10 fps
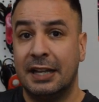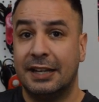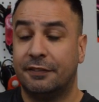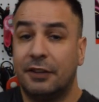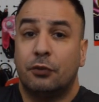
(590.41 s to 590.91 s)

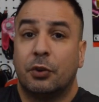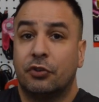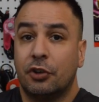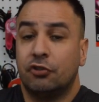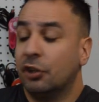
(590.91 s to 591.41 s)
If this was
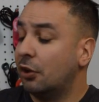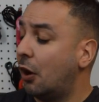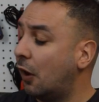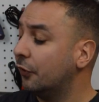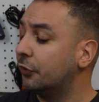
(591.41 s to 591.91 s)
such an
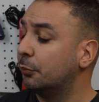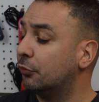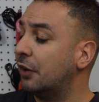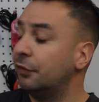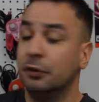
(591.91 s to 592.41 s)
awesome
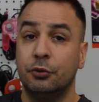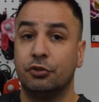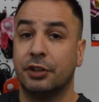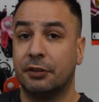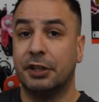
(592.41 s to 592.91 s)

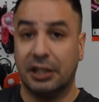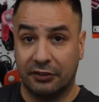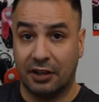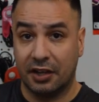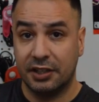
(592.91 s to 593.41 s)
revolutionary
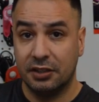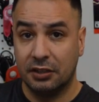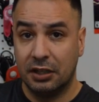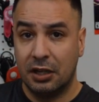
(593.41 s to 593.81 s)
design,